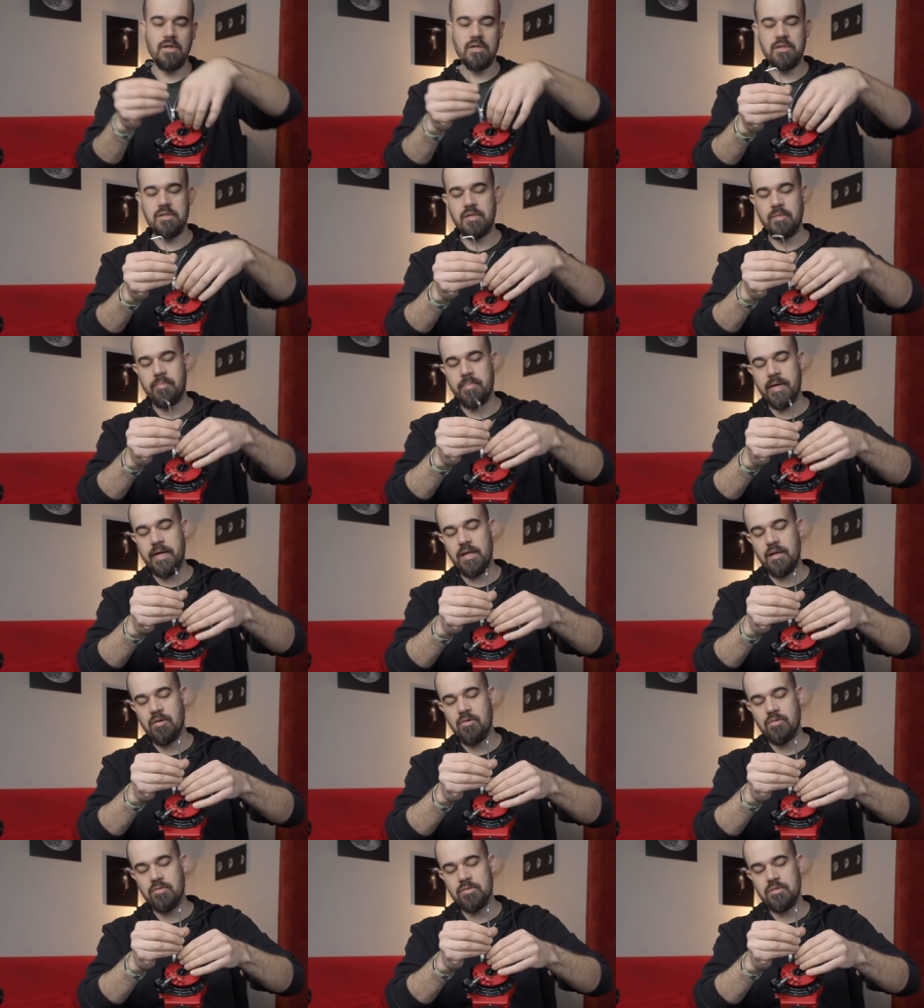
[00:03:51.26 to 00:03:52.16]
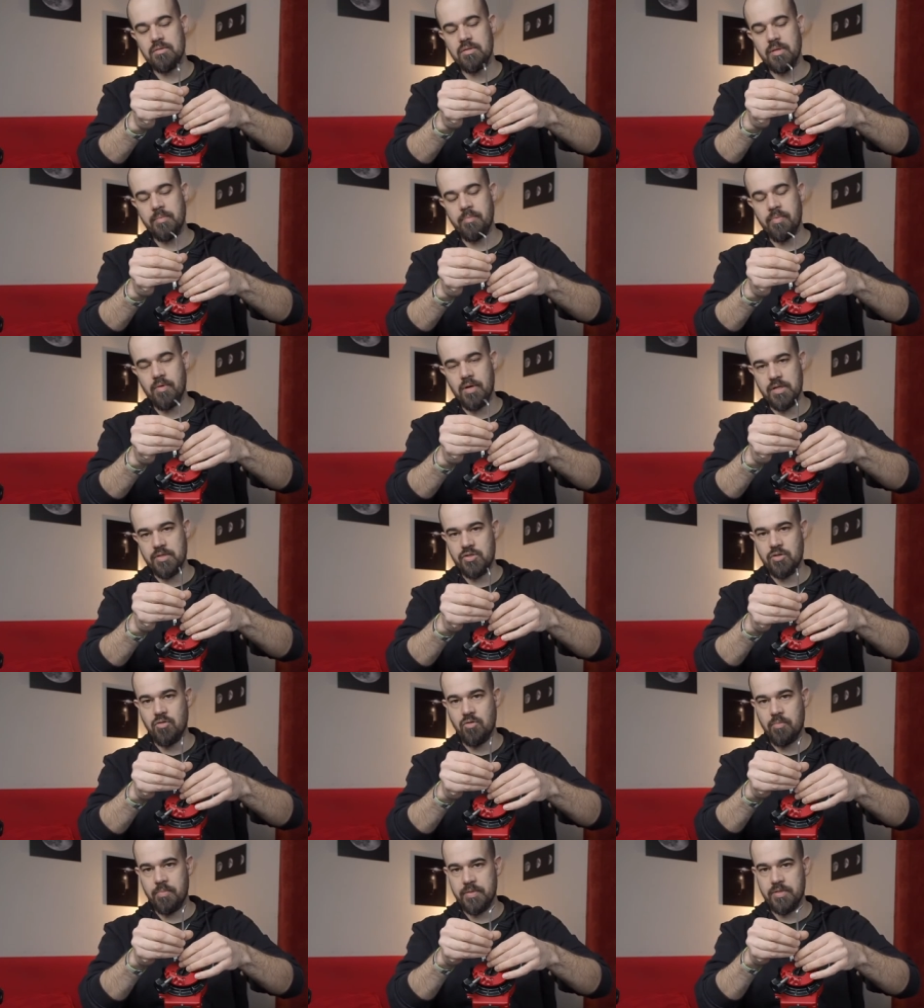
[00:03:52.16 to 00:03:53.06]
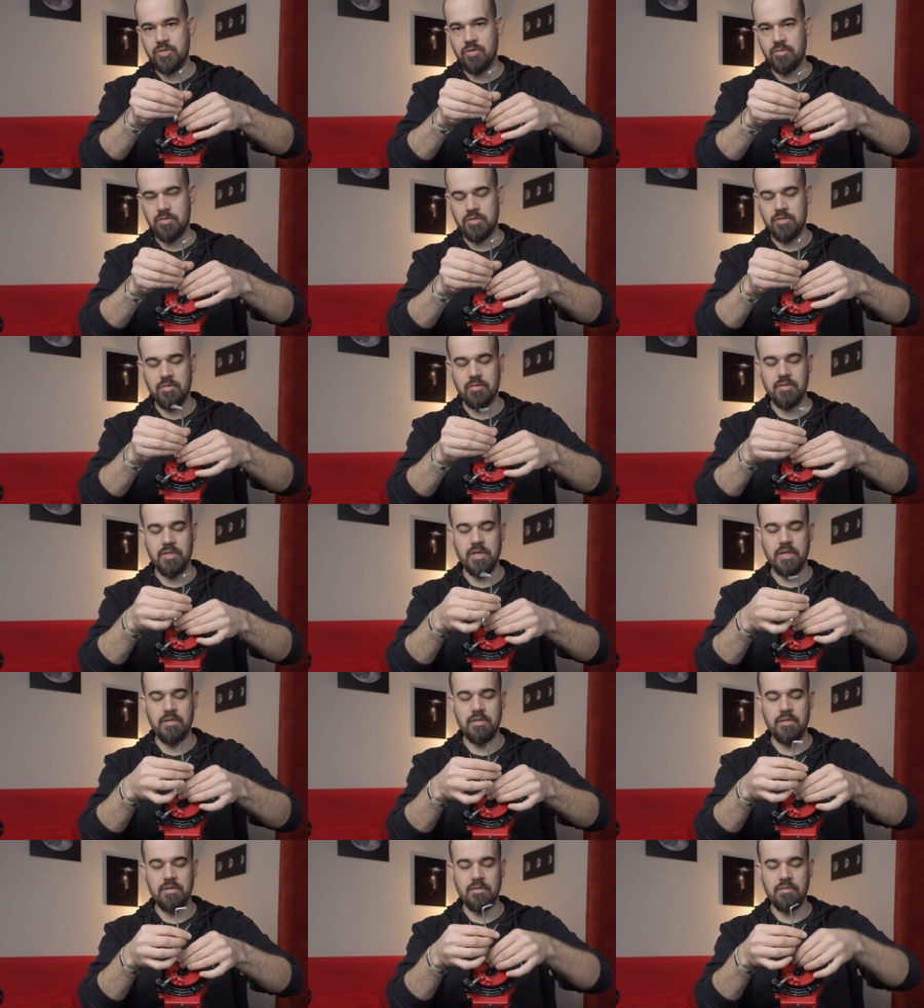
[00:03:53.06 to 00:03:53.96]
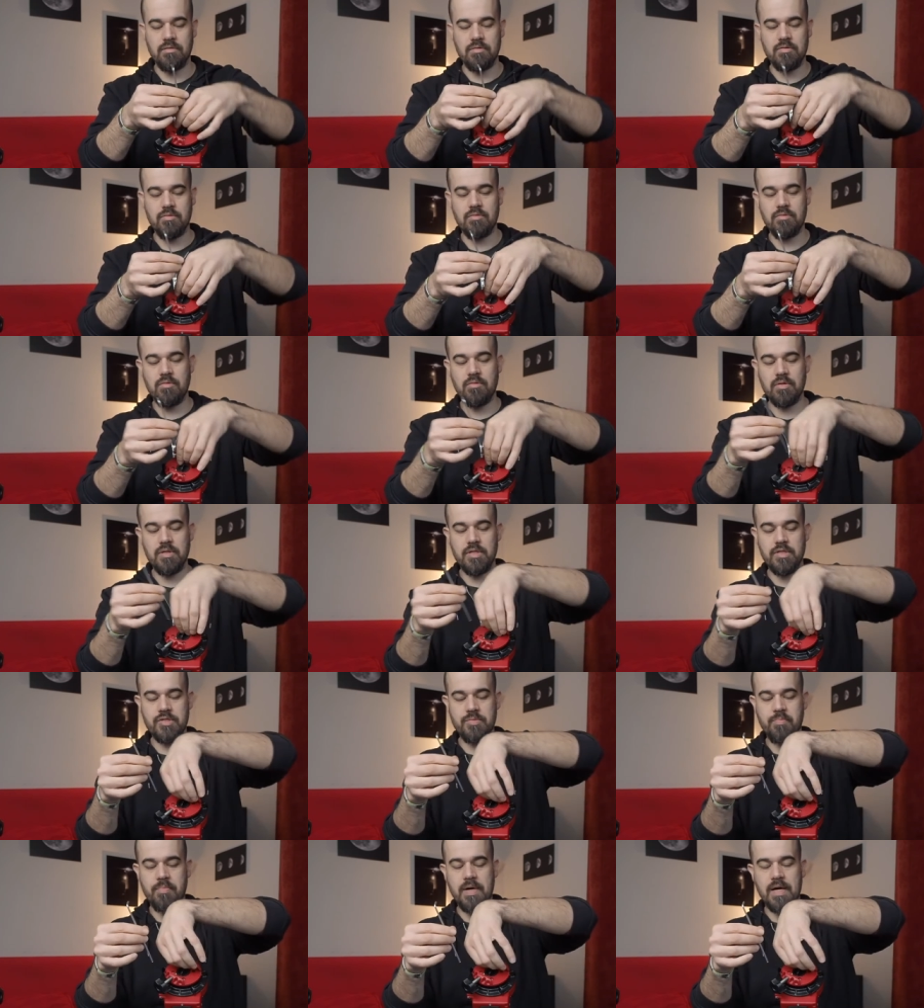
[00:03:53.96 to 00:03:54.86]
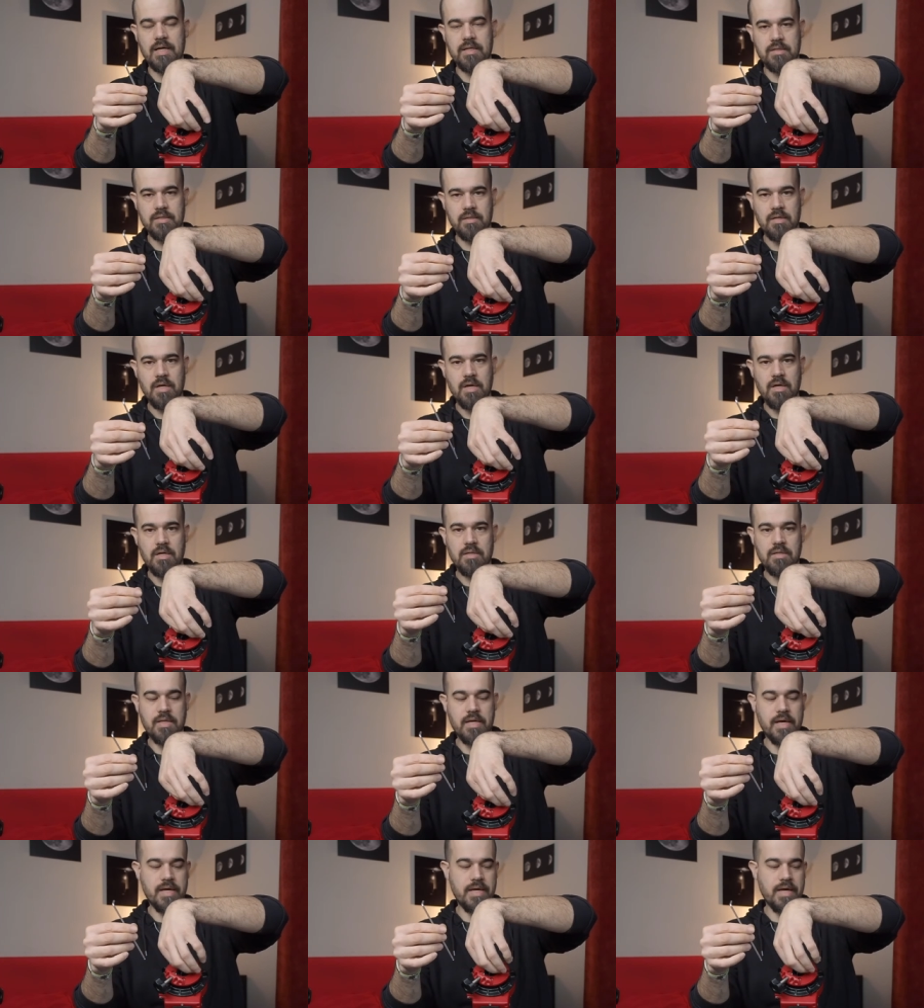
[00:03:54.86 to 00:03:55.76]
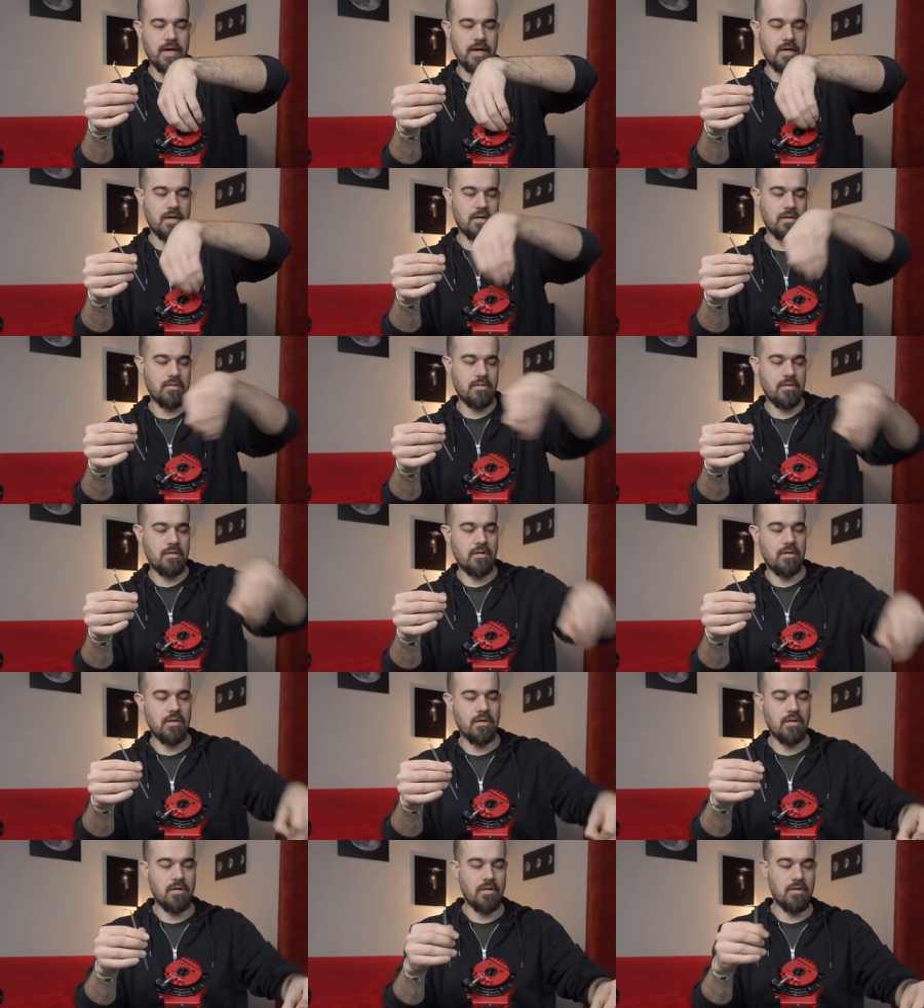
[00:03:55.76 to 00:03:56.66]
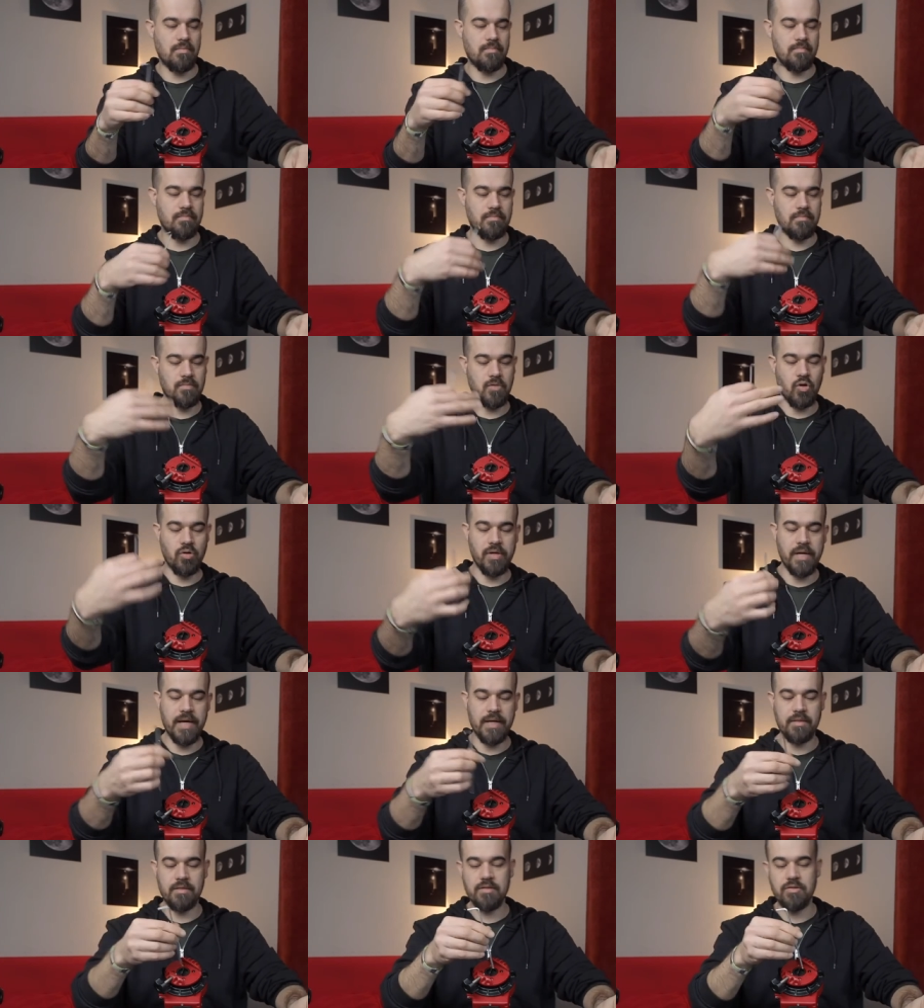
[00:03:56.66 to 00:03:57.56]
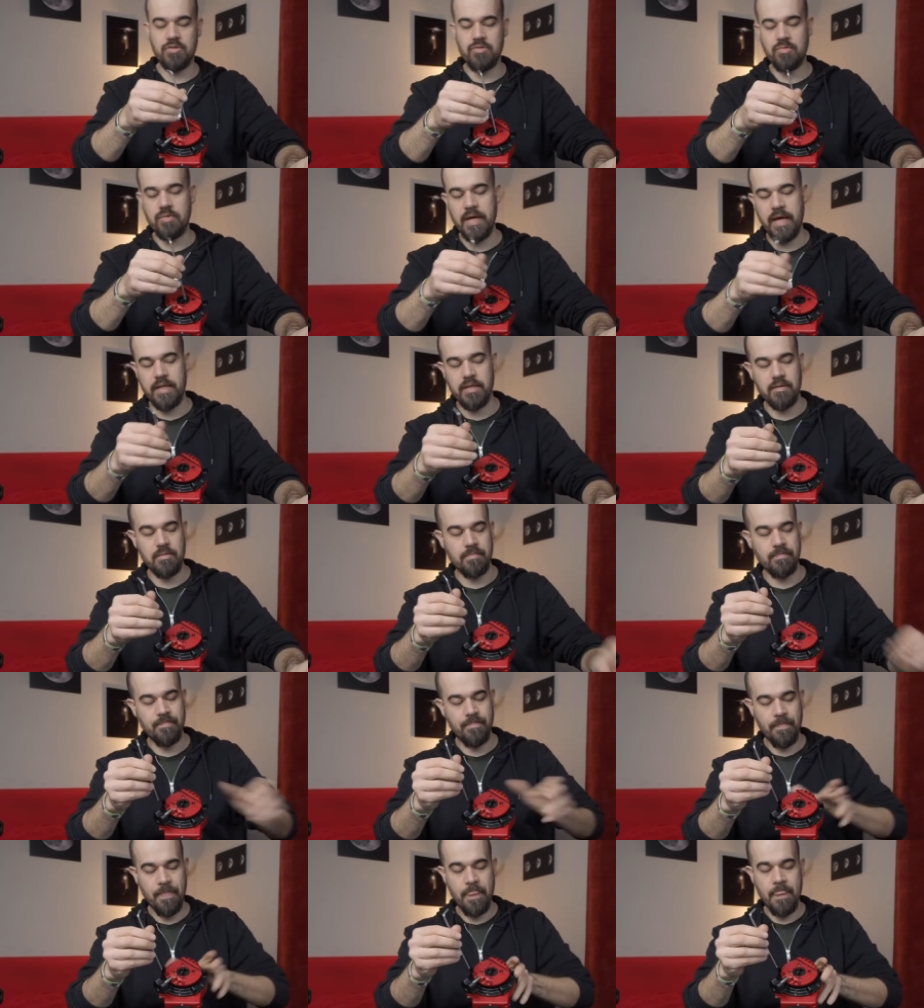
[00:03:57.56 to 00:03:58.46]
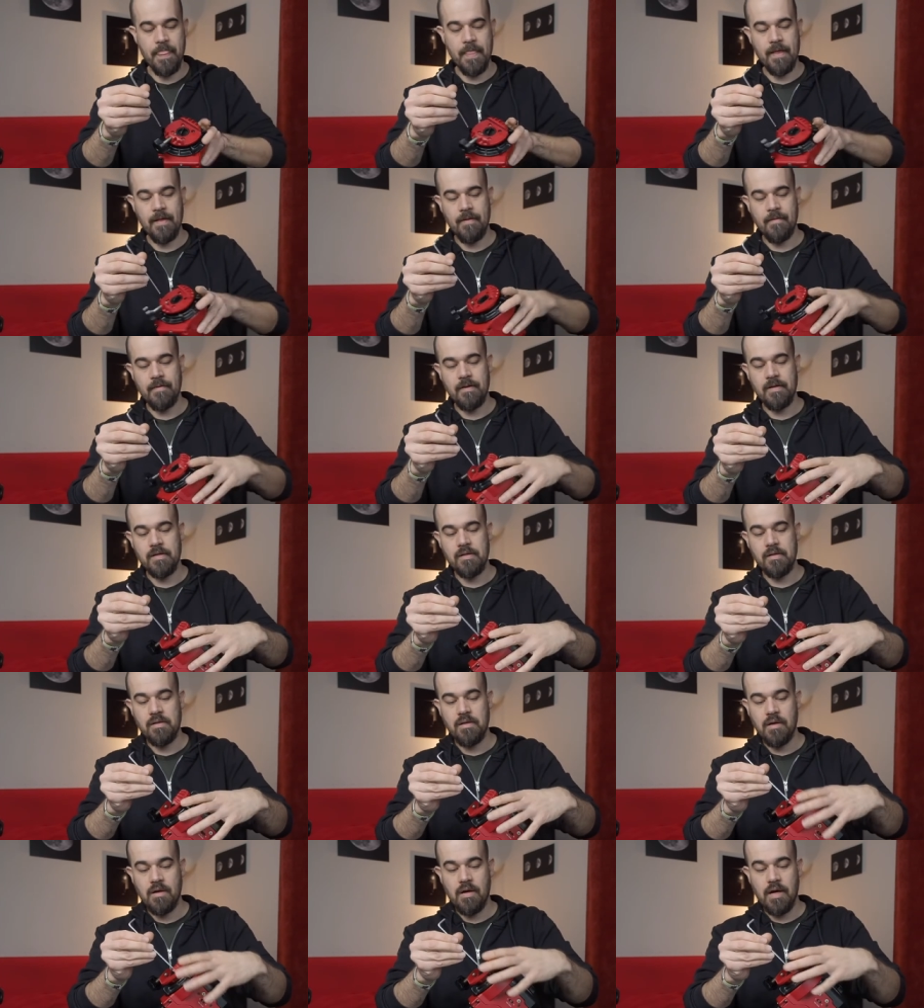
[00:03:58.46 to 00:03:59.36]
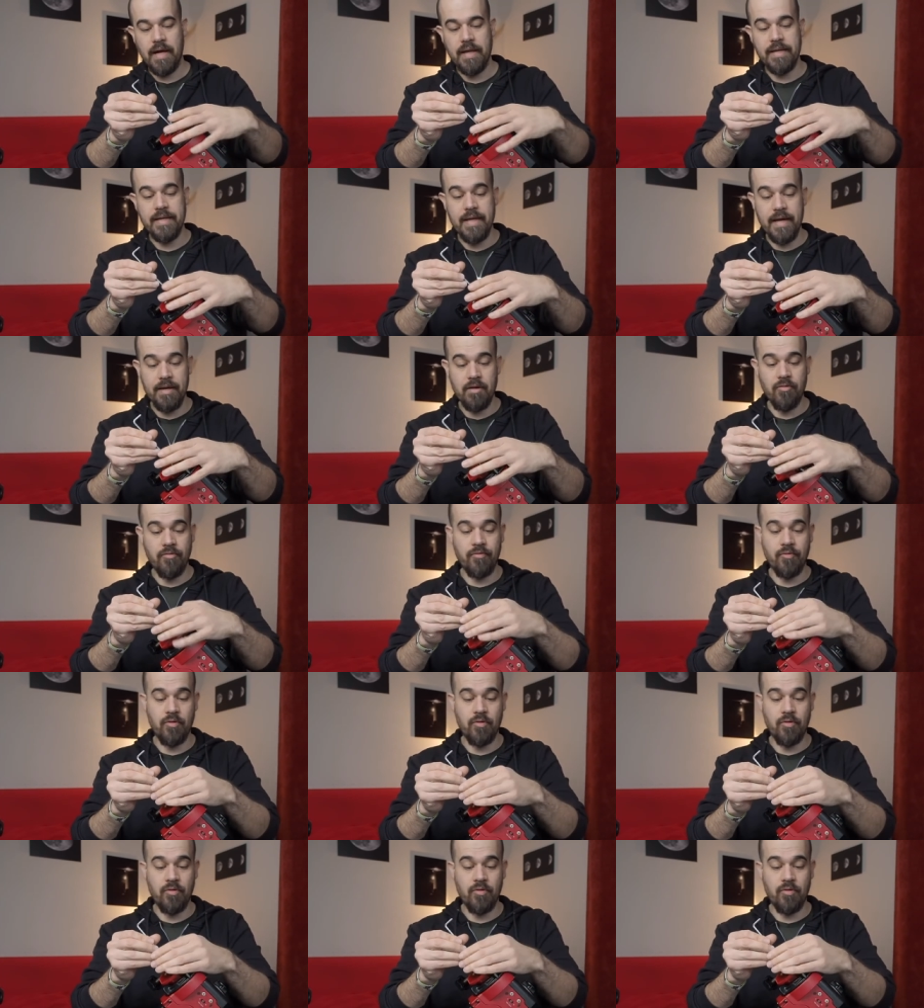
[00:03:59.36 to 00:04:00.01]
the payload the polar scope is also rotating so all these parts they are um, connected together and then, of